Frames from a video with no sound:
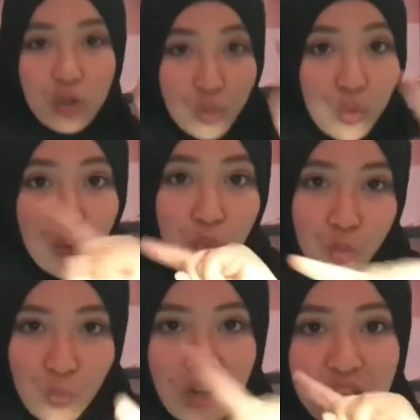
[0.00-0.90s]
you
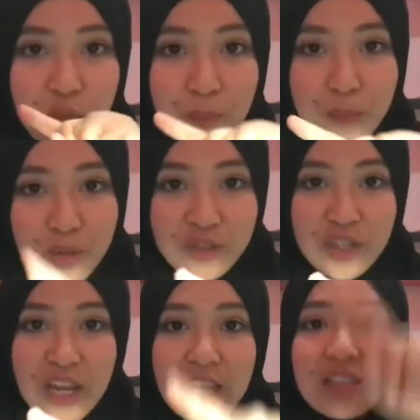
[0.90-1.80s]
would want to
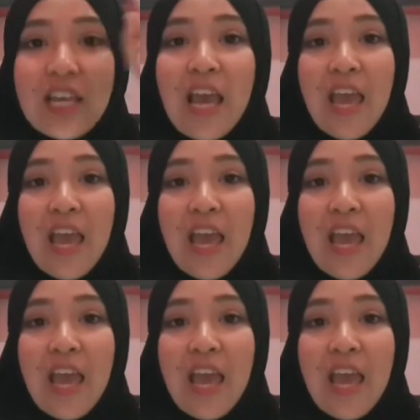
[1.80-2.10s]
purchase